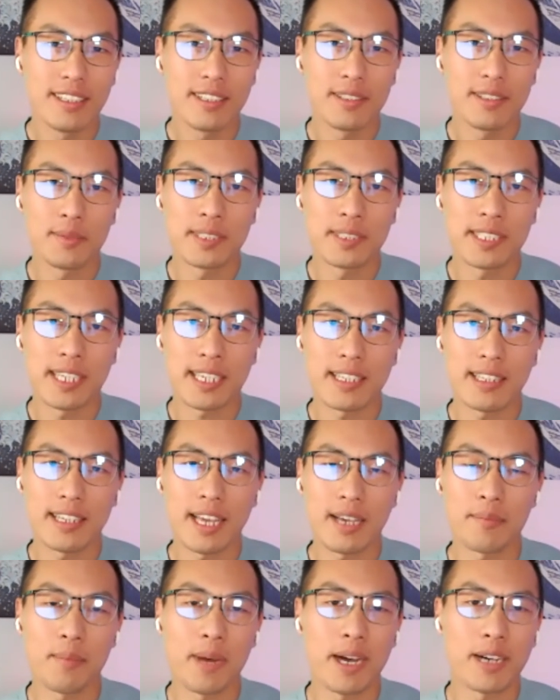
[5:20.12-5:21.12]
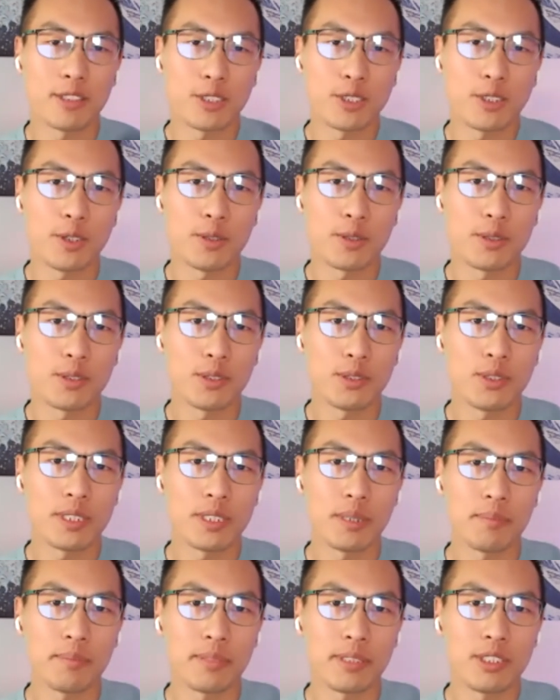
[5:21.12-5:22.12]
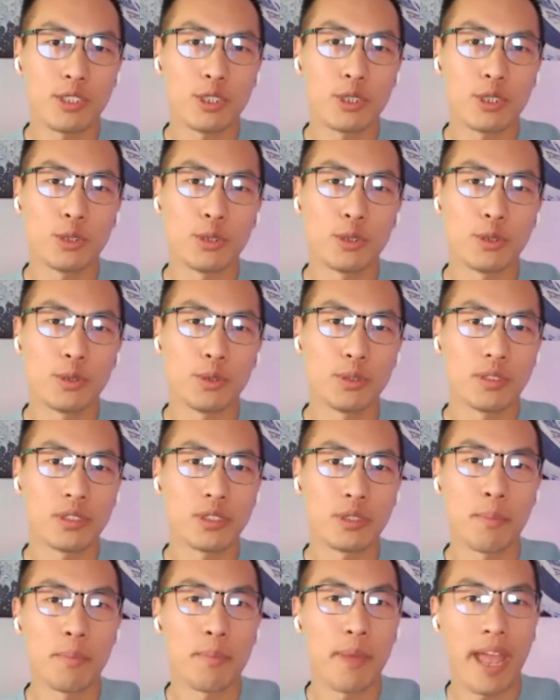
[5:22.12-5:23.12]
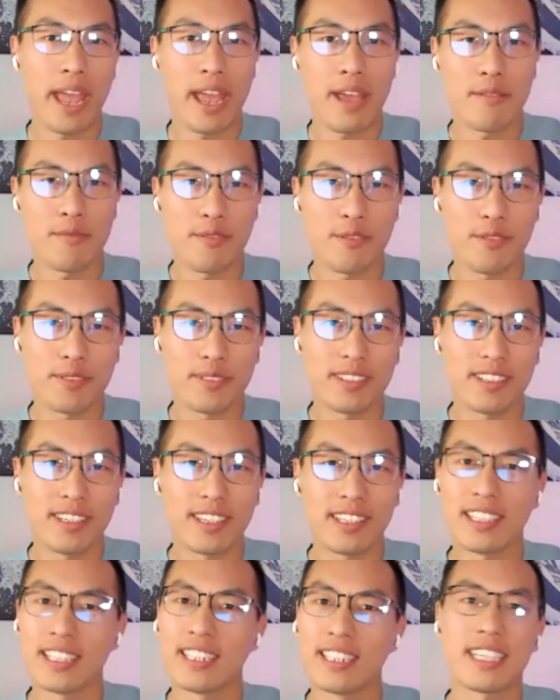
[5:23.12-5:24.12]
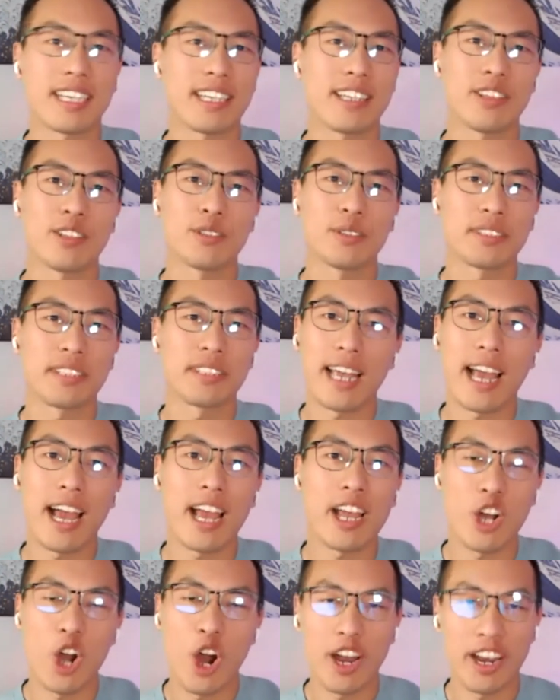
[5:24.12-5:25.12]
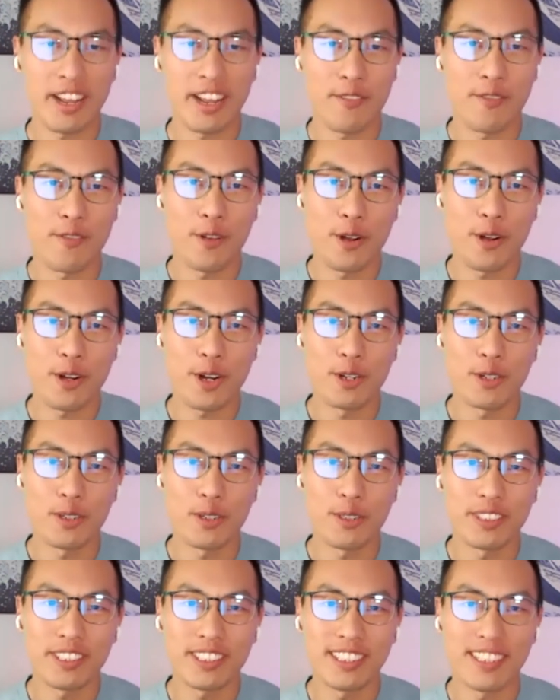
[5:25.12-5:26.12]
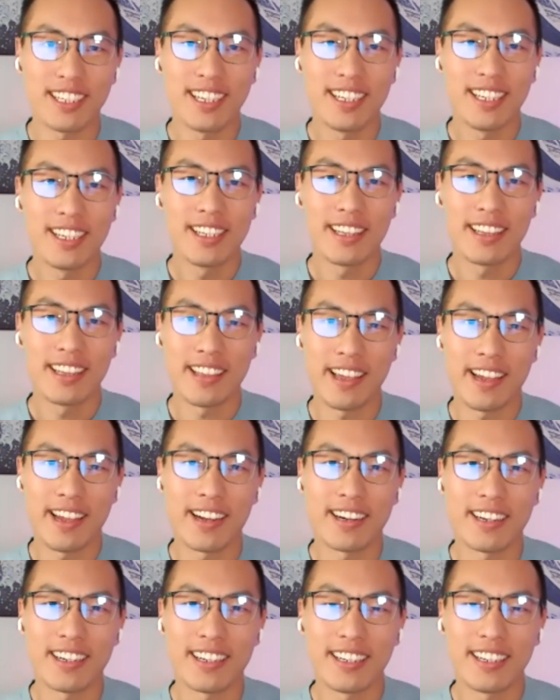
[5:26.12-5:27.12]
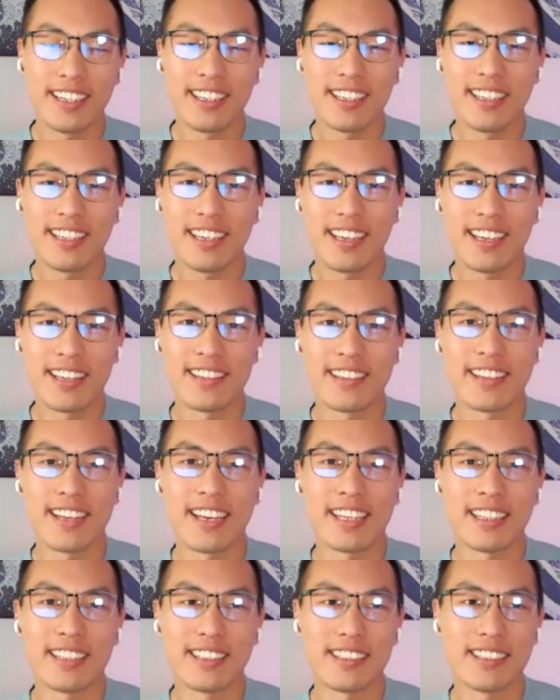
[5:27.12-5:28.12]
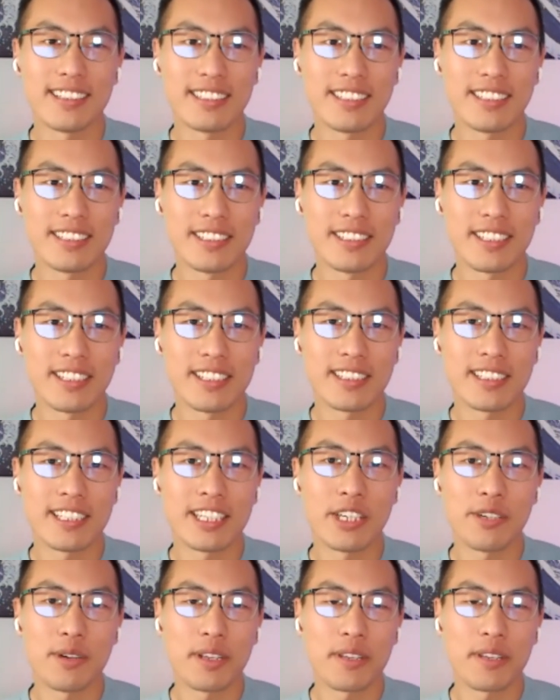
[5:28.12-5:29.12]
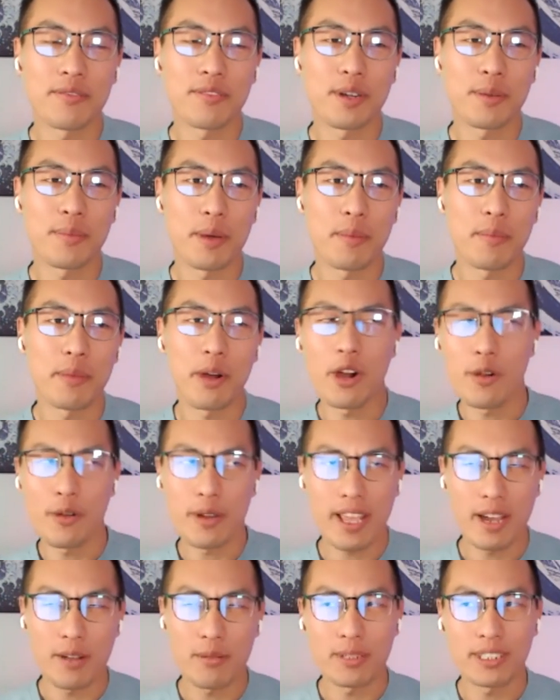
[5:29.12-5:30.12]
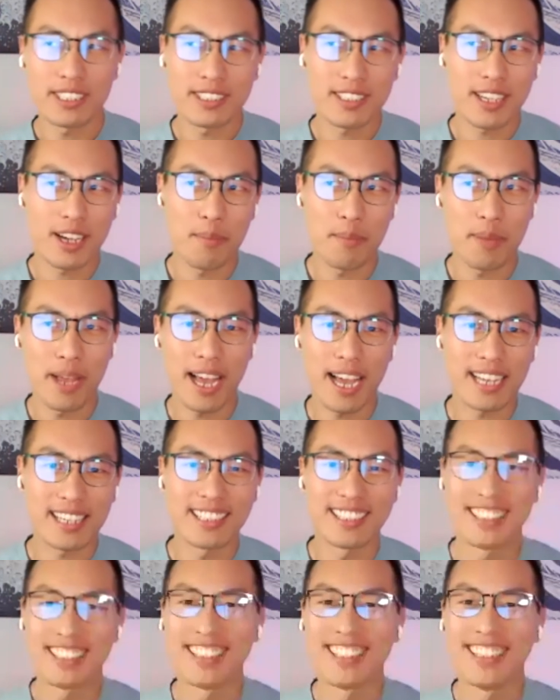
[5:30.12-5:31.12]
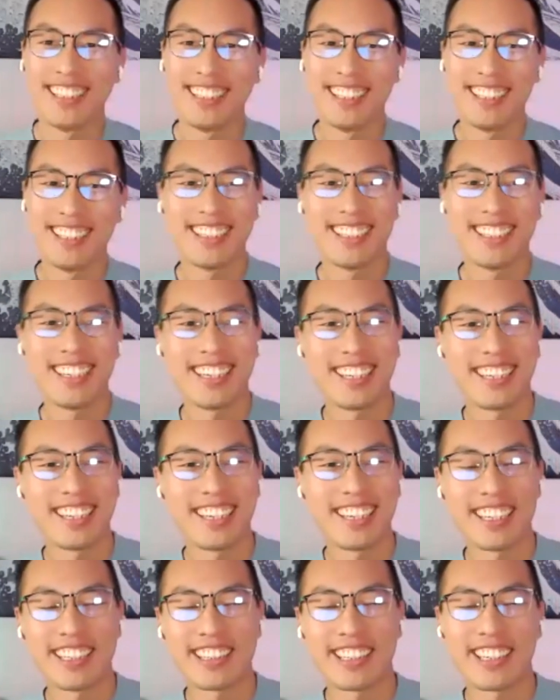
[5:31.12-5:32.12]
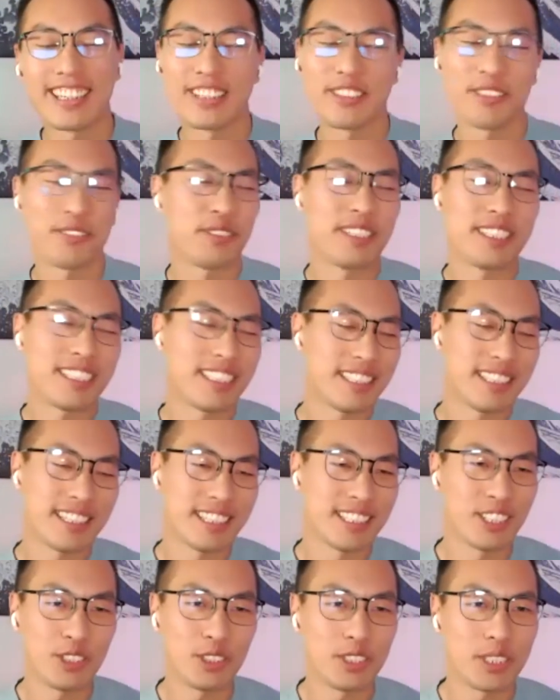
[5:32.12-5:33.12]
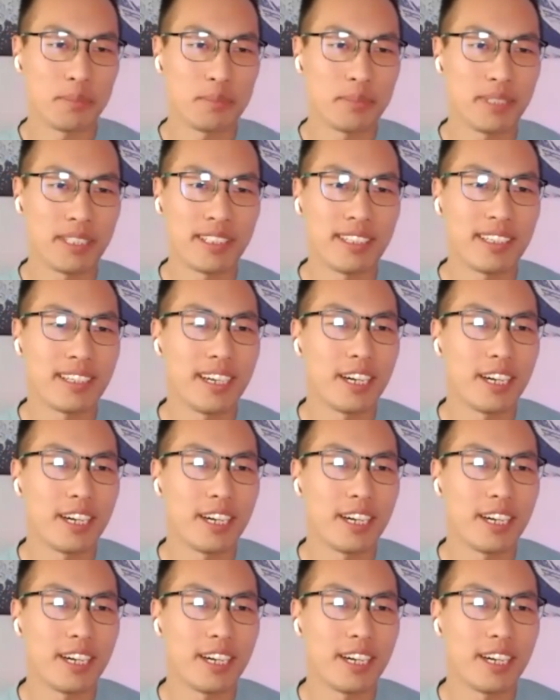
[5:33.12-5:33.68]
taking that milestone trip to Banff, and then taking those like iconic photos there, and then hearing from them, oh yeah, we just got back. And then we did this trip in